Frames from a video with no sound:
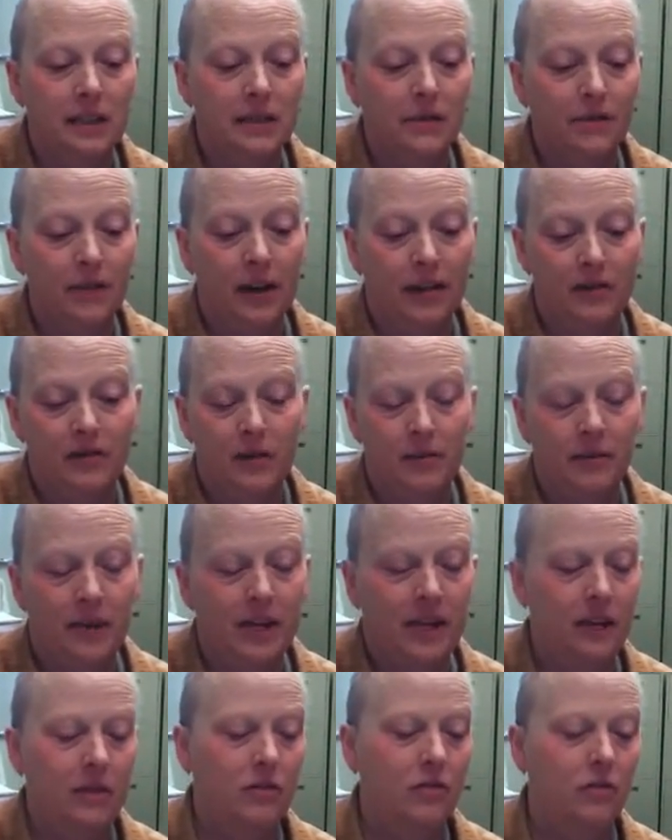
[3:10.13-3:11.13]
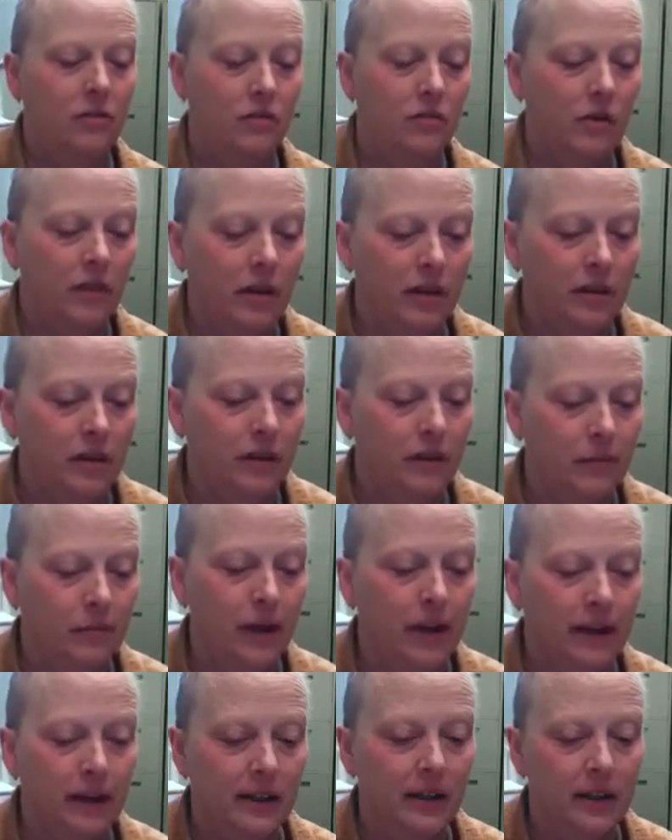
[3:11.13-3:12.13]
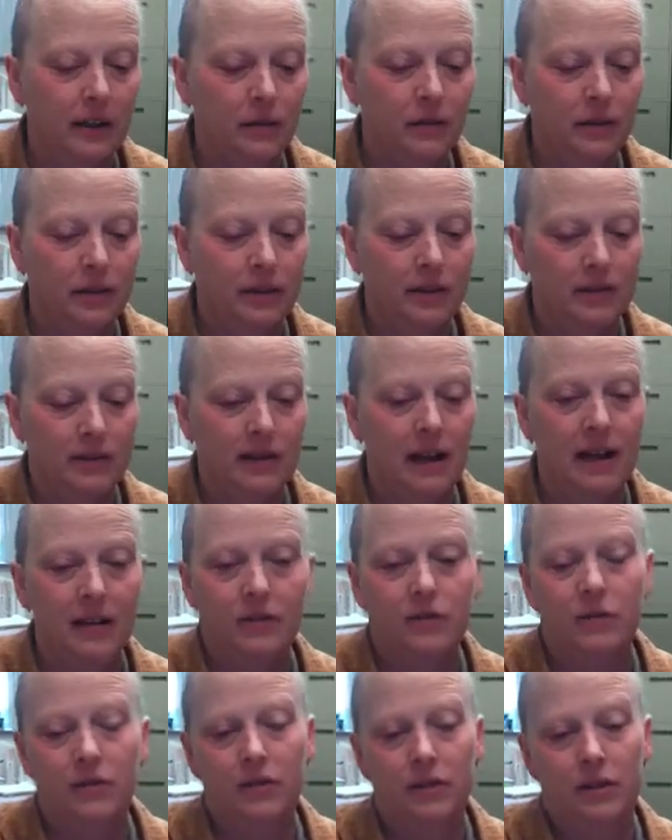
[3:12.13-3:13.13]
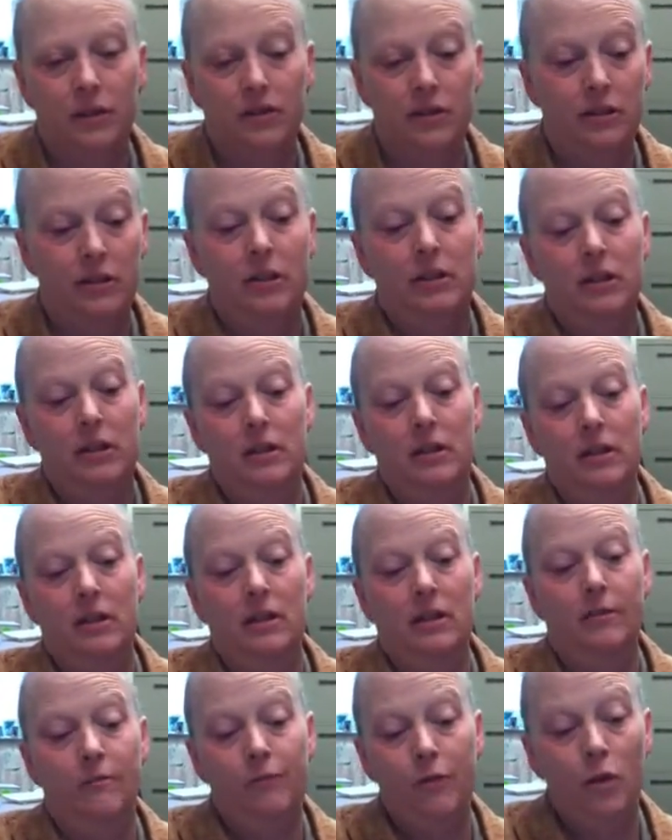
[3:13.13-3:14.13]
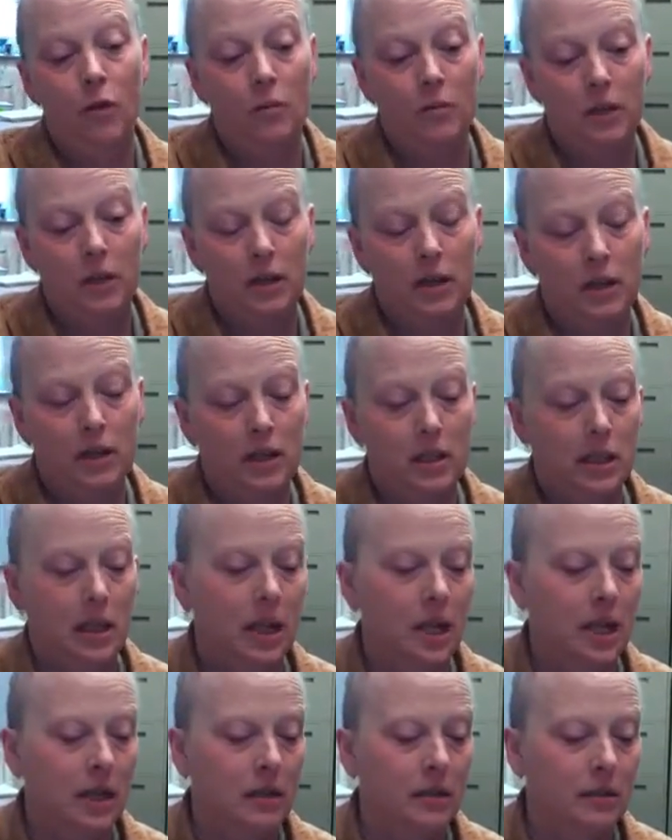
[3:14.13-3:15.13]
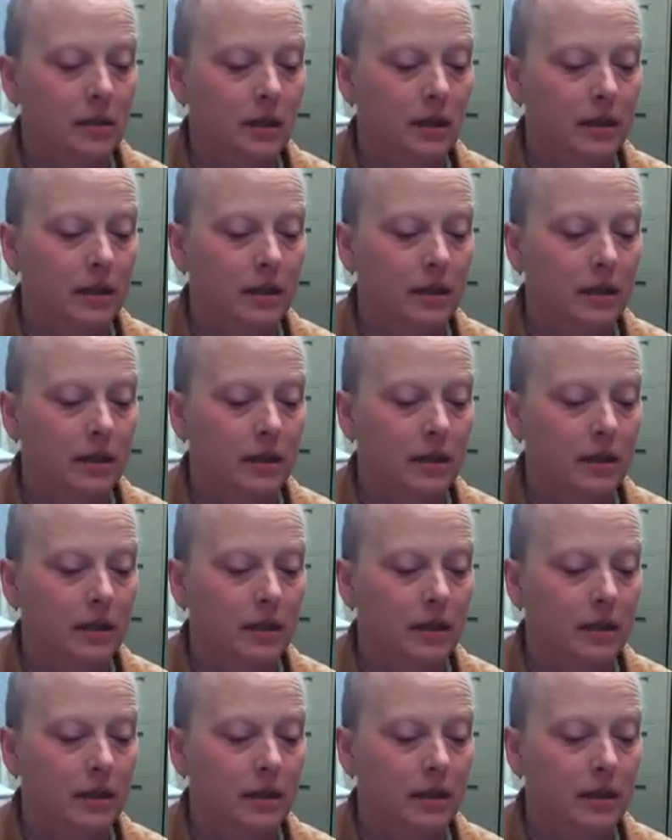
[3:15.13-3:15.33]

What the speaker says: In fact, some cancers are regulated with testosterone, such as lymphomas, and